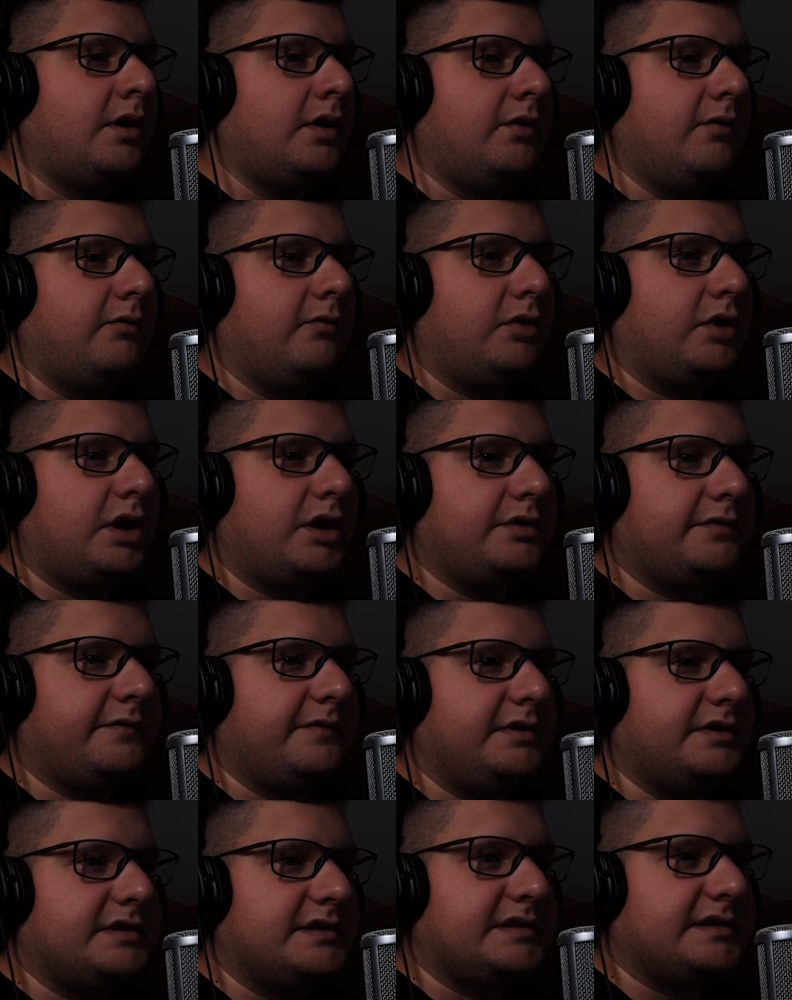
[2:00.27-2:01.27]
For our
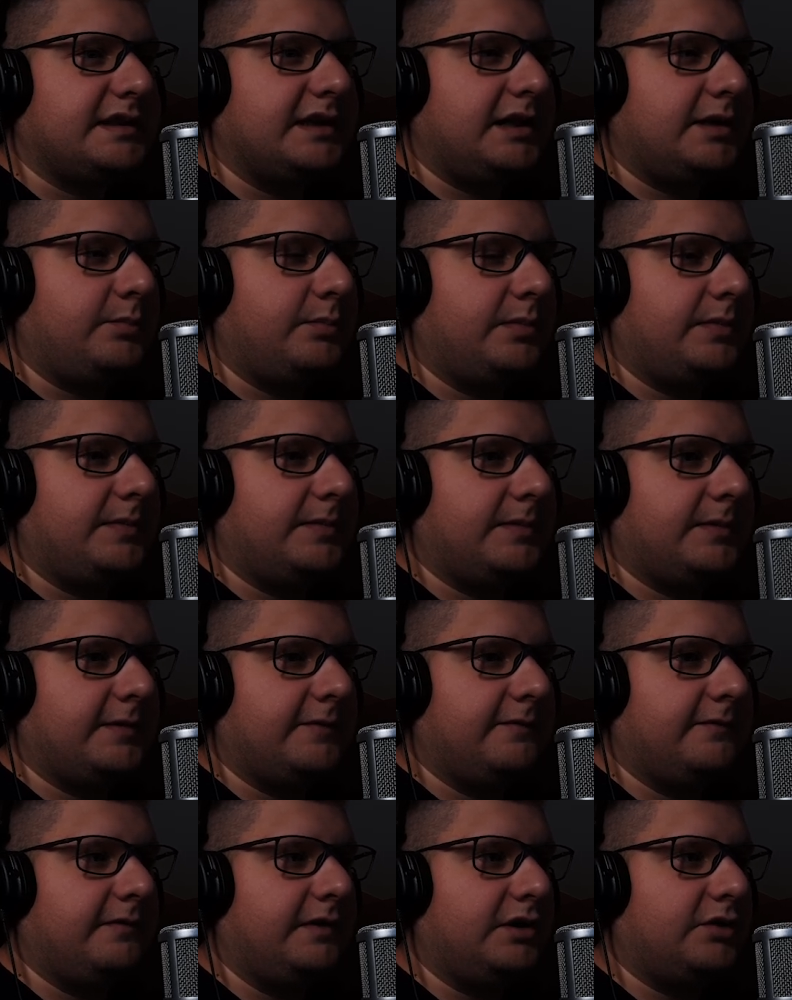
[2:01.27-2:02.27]
first step,
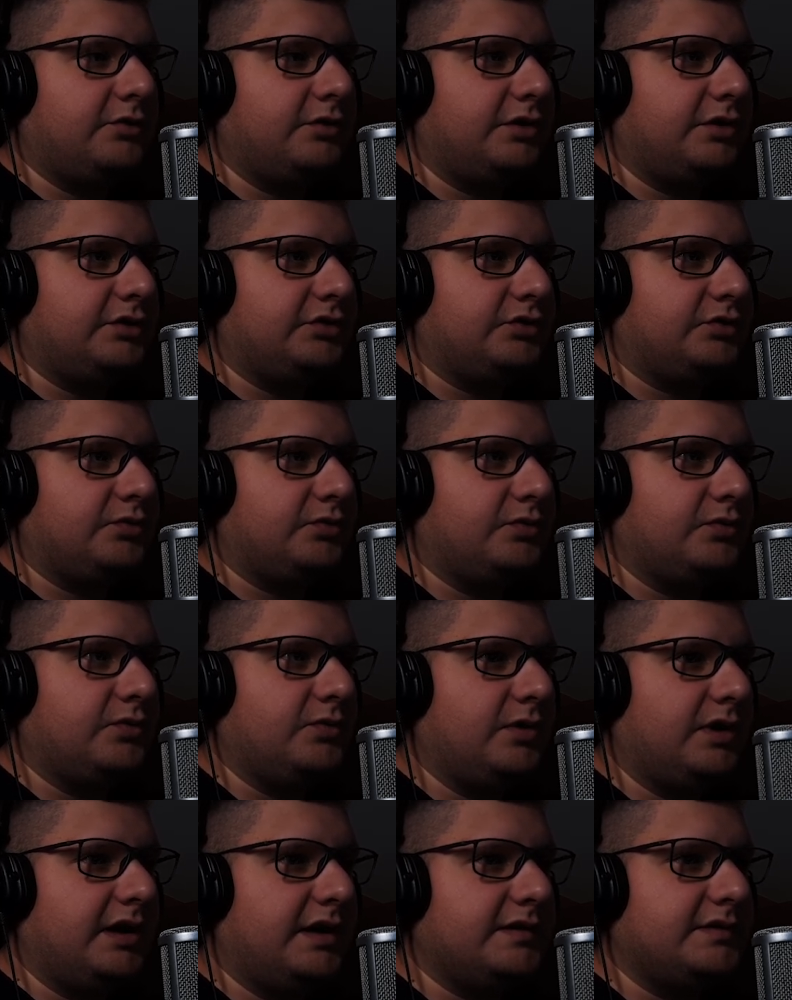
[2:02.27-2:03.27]
we are going to
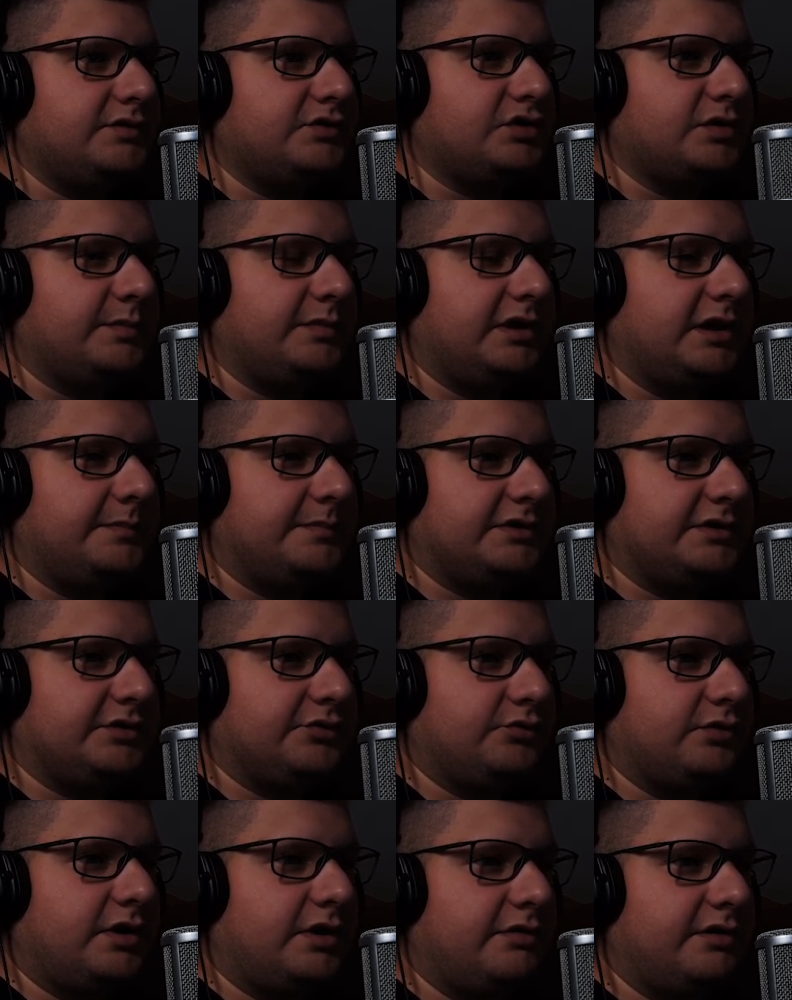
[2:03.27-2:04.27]
add some depth
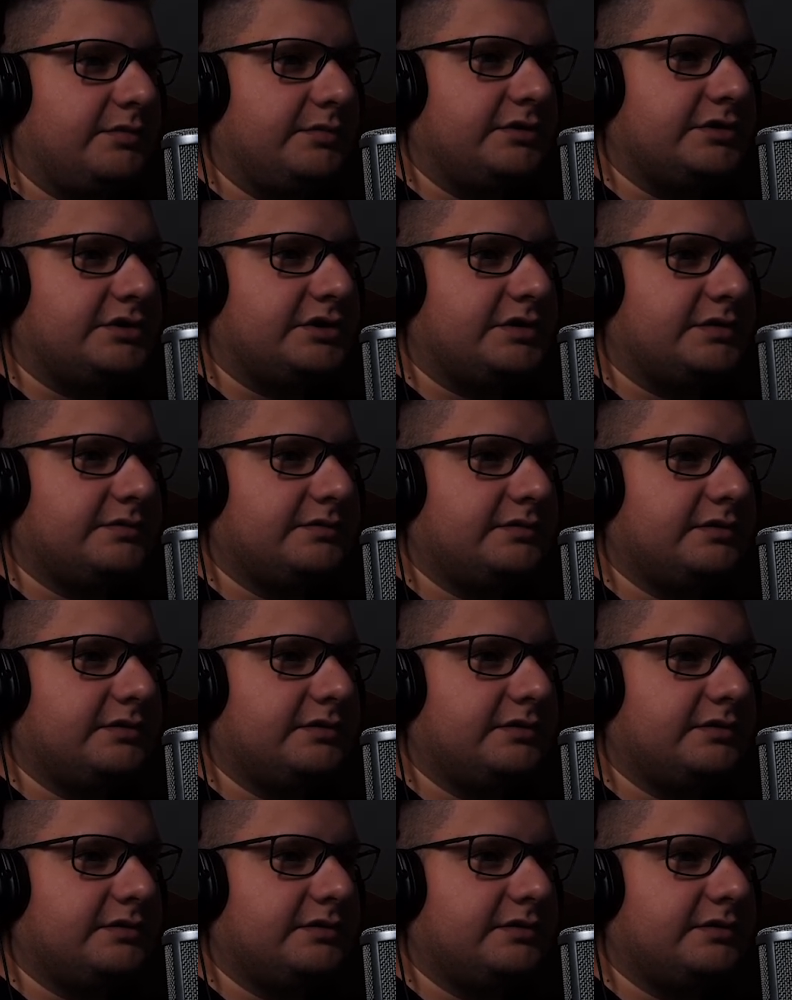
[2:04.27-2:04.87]
to our image,